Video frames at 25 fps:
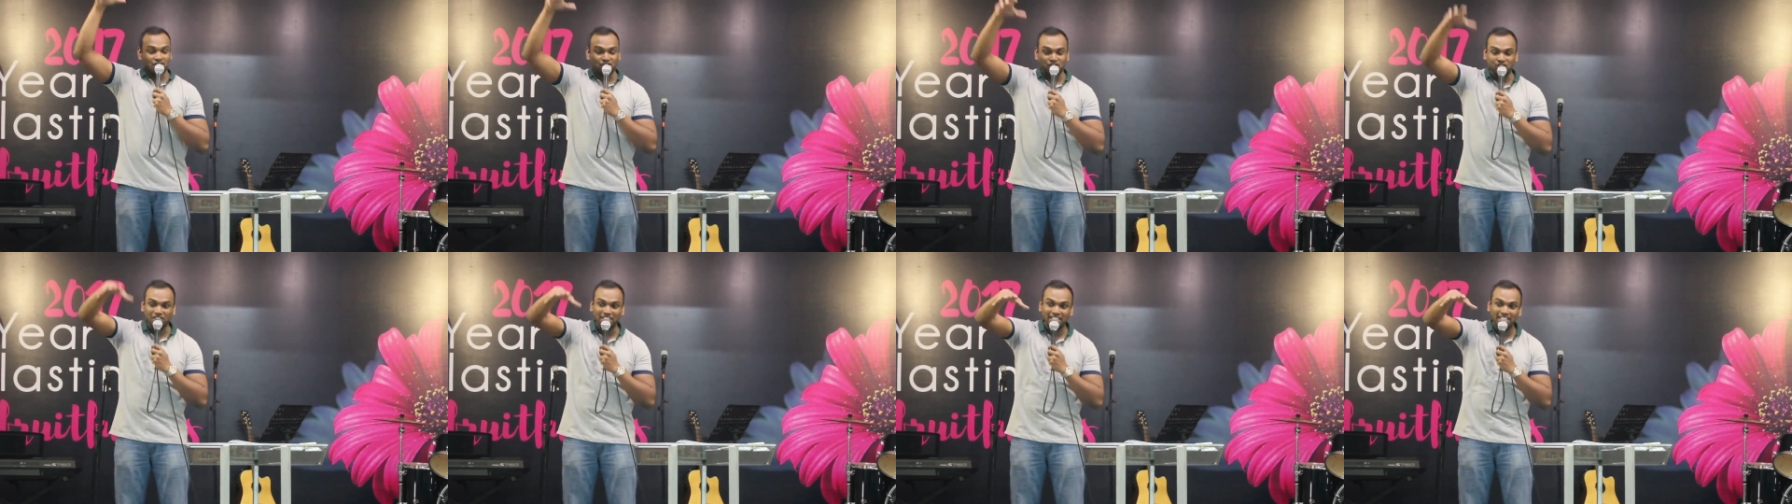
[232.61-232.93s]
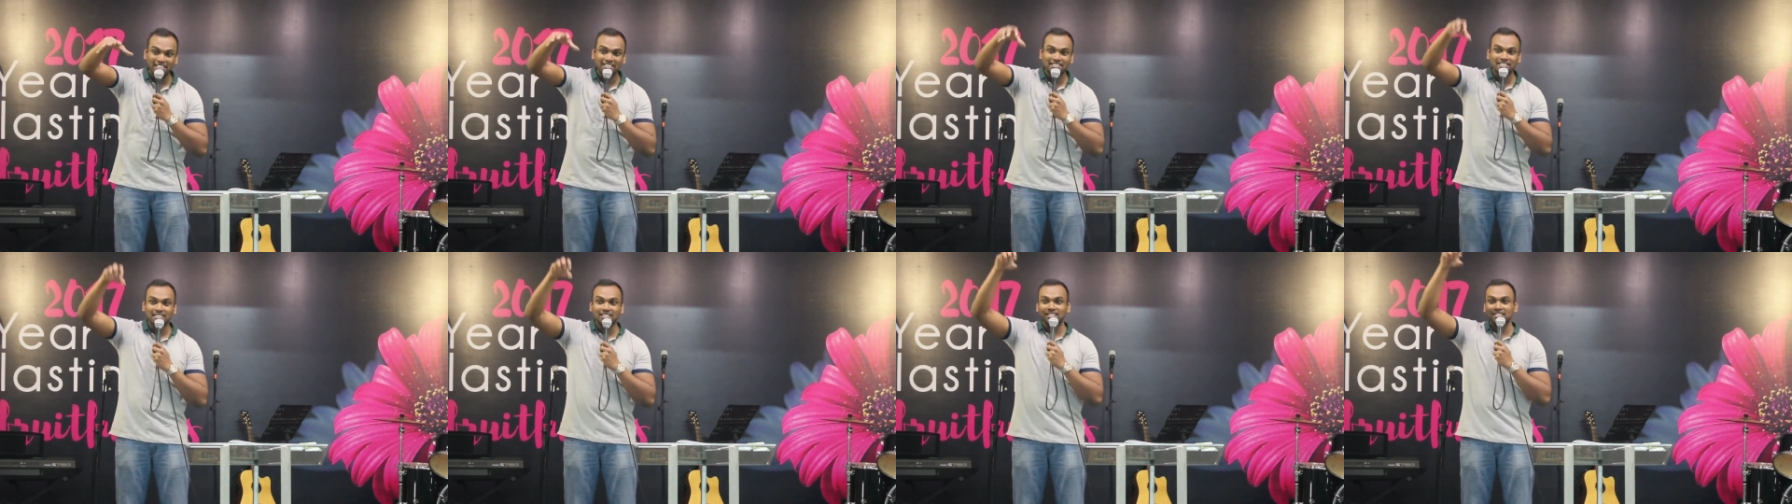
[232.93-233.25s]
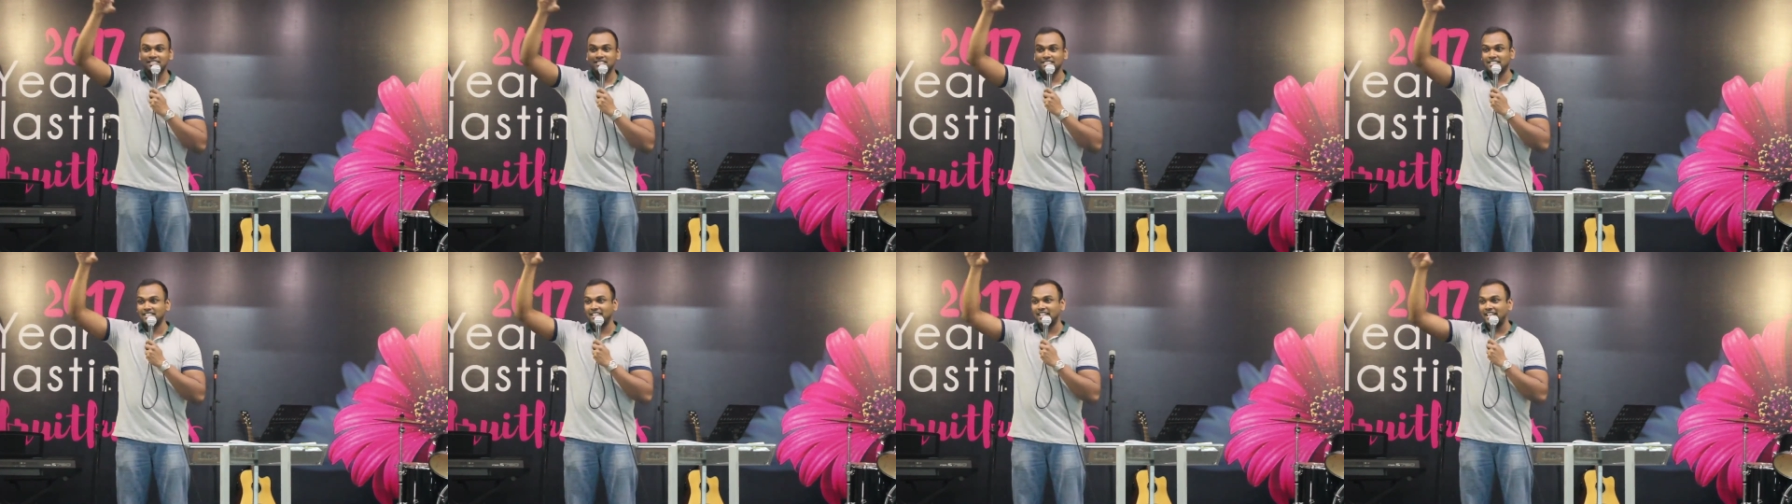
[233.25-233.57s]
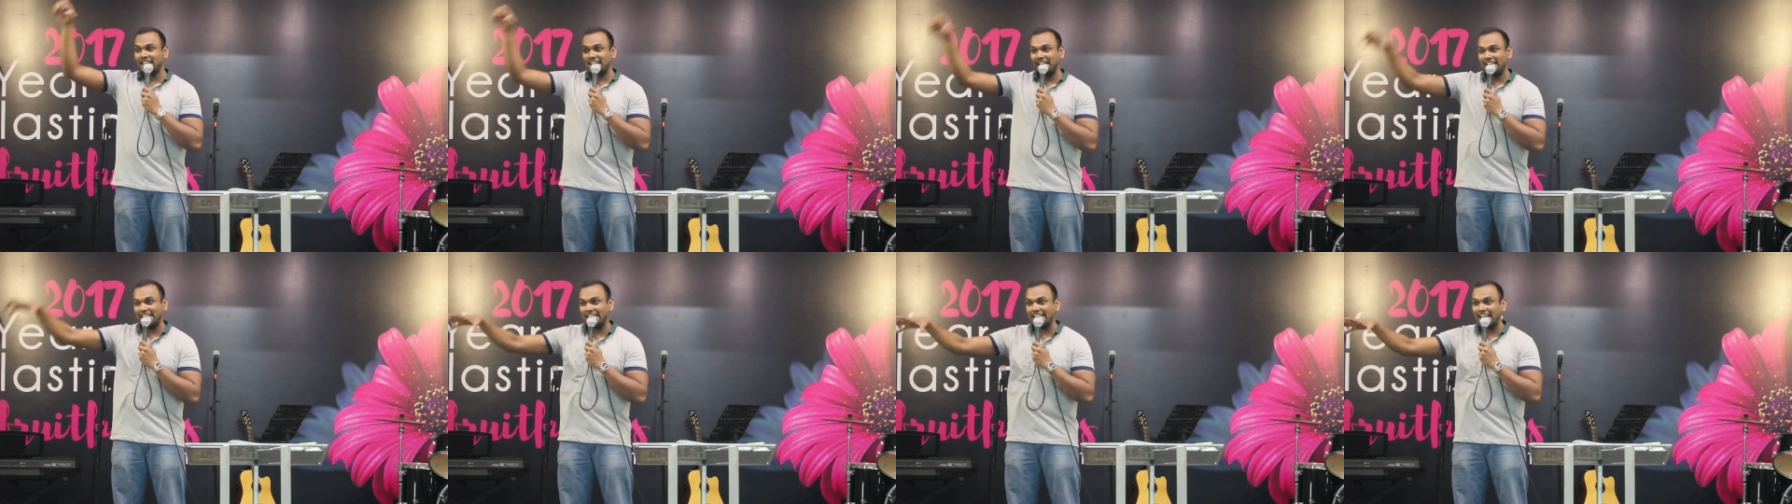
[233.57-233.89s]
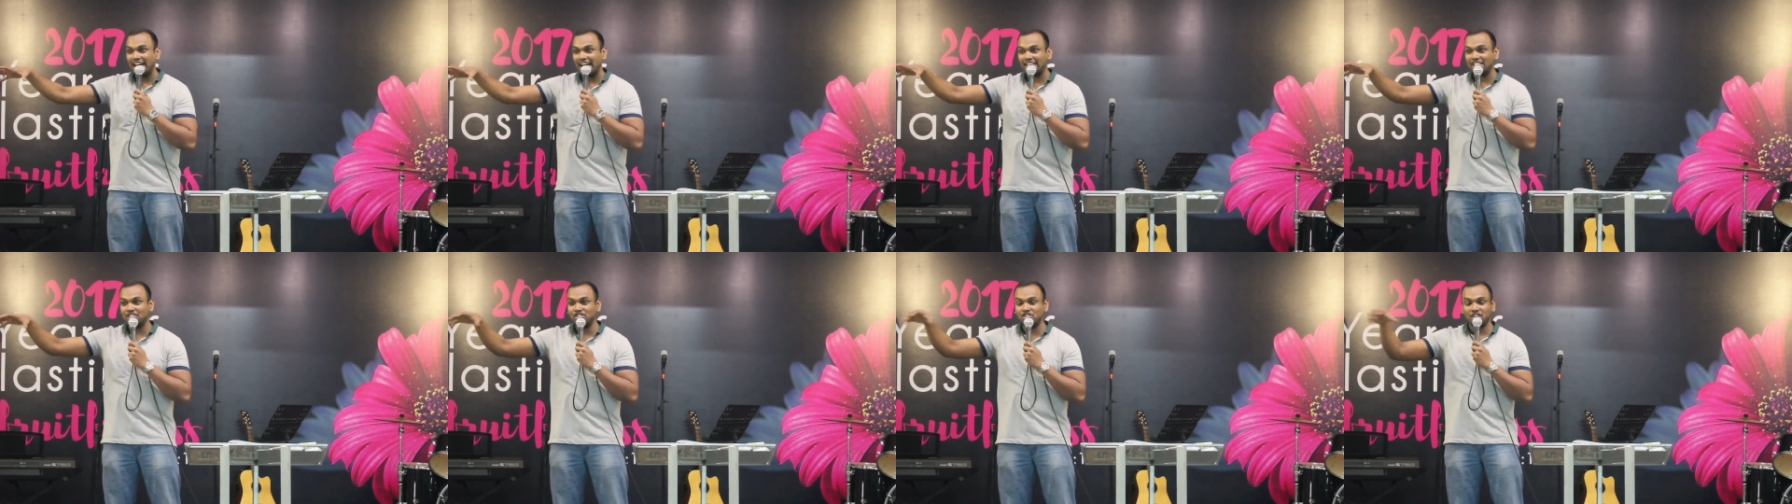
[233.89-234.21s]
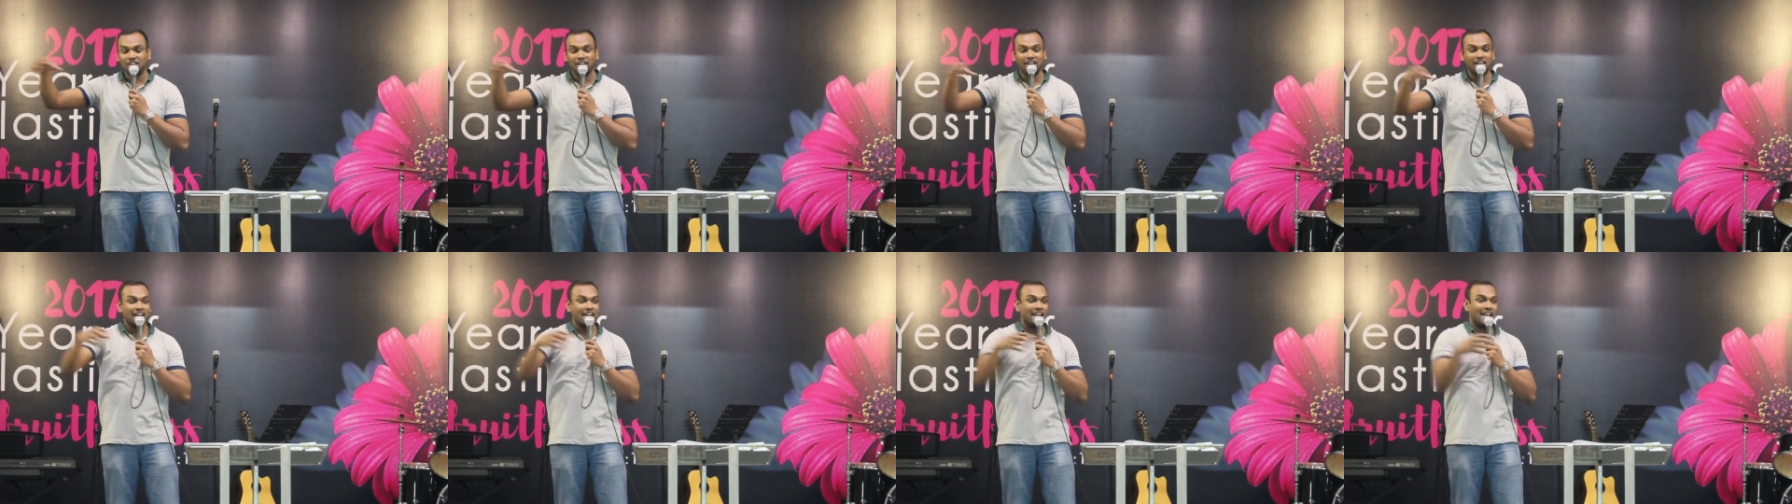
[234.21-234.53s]
Jesus,
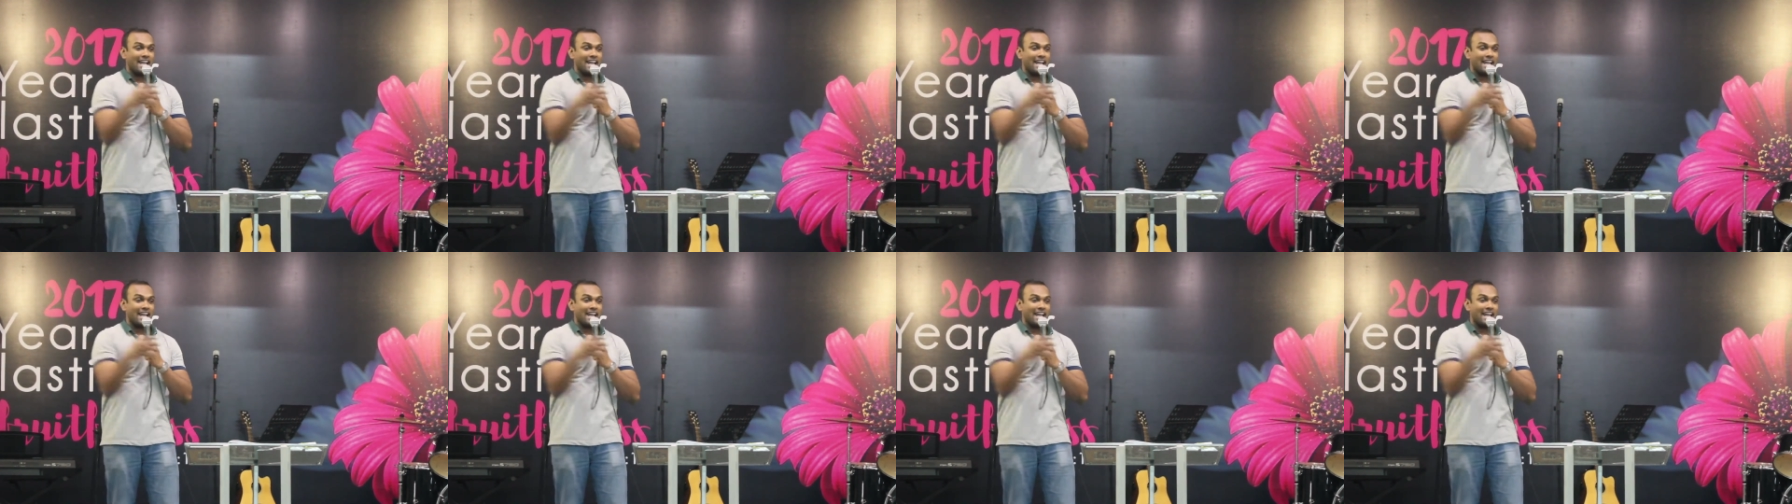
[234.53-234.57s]
Elijah,